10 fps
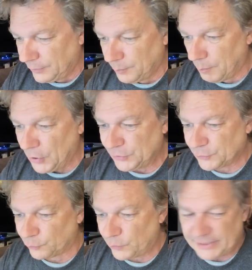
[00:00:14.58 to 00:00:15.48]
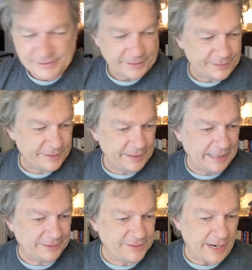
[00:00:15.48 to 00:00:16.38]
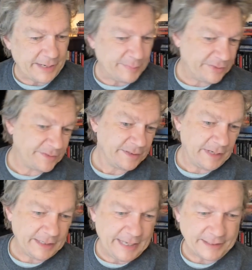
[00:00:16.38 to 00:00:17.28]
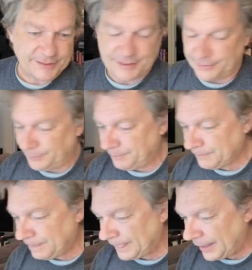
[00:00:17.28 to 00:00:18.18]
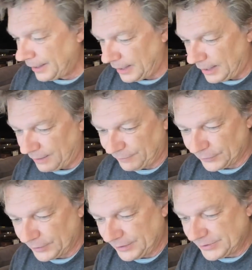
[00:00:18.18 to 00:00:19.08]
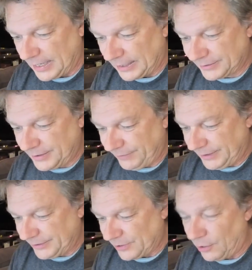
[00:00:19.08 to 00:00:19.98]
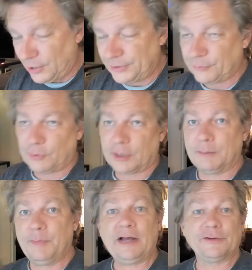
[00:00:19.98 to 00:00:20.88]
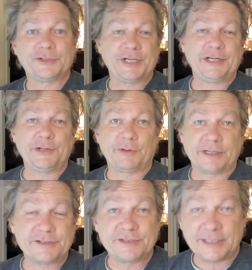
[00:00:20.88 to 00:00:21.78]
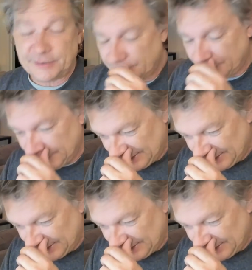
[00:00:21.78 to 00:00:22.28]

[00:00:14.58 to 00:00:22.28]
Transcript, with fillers: most recent indictment against him uh, for his activities on or about January 6th.